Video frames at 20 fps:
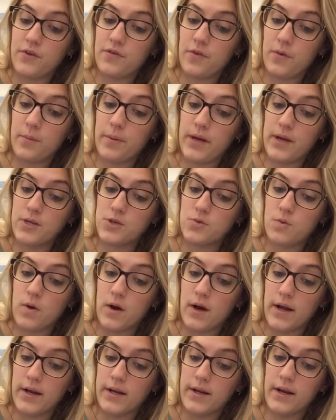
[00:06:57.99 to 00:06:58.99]
for page
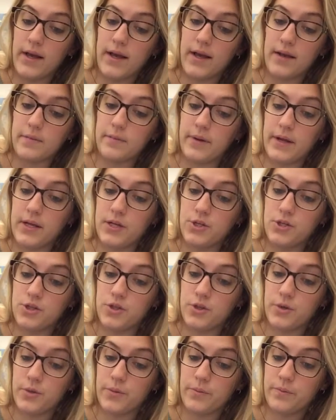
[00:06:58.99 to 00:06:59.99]
1 and page
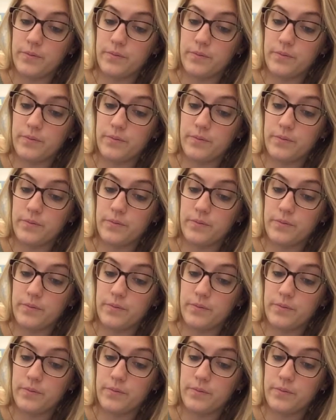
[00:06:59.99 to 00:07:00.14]
2.